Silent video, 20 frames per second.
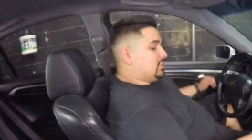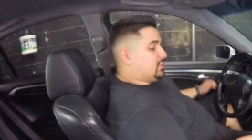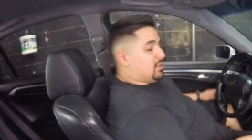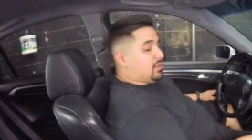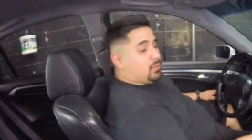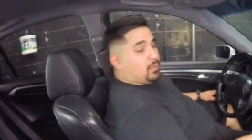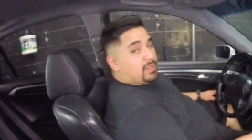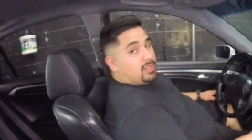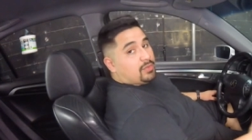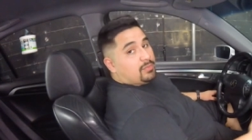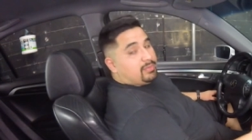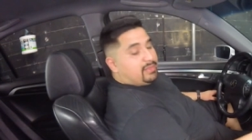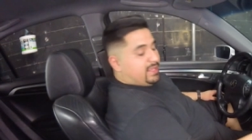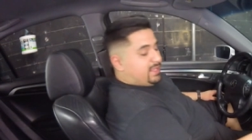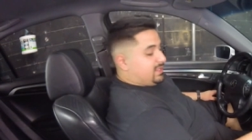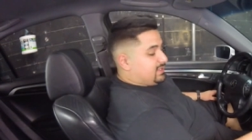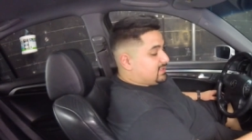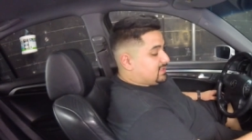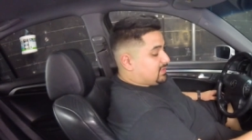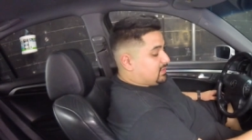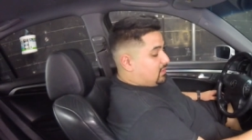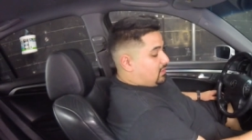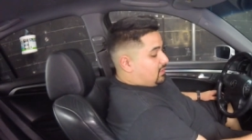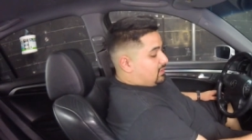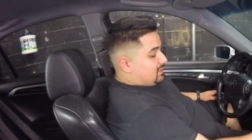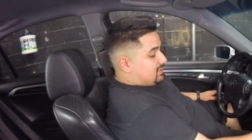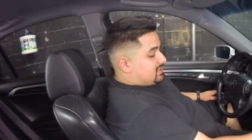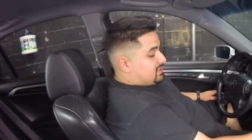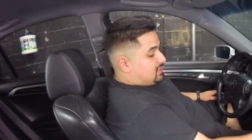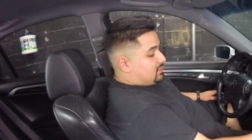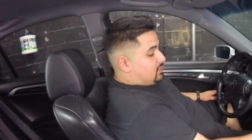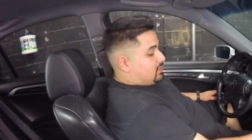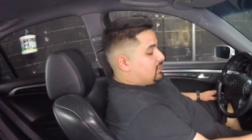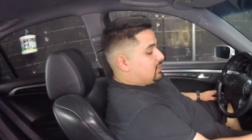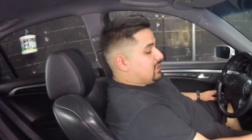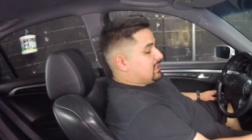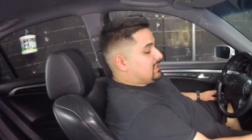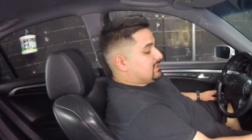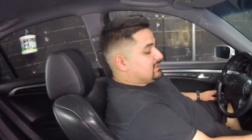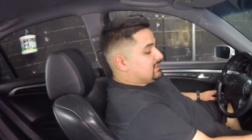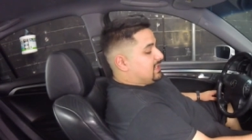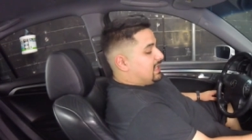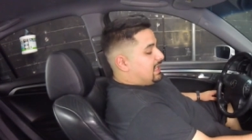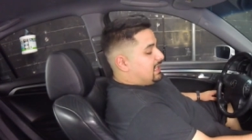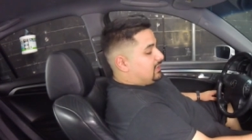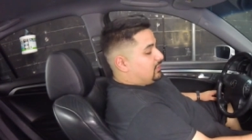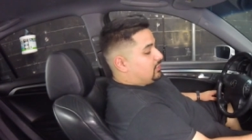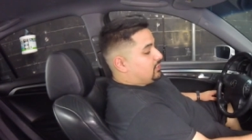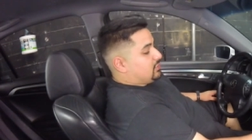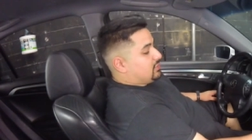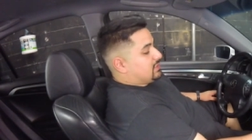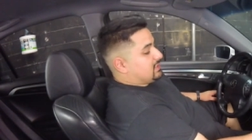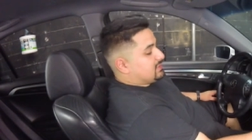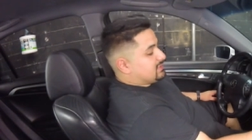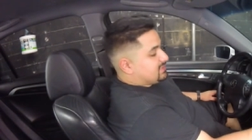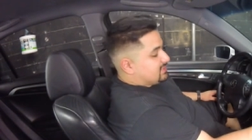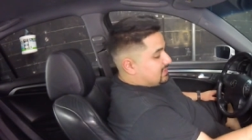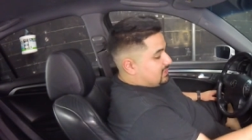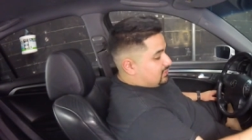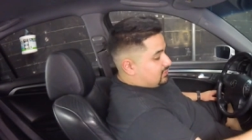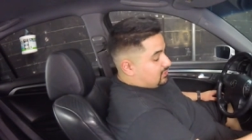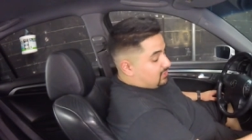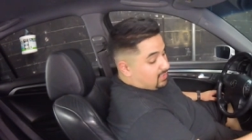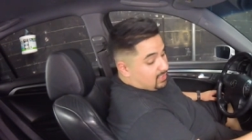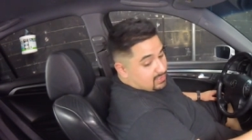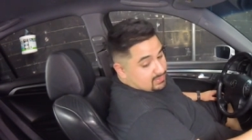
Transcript: you know, when you're playing a song, et cetera. You get a dialer, you can sync your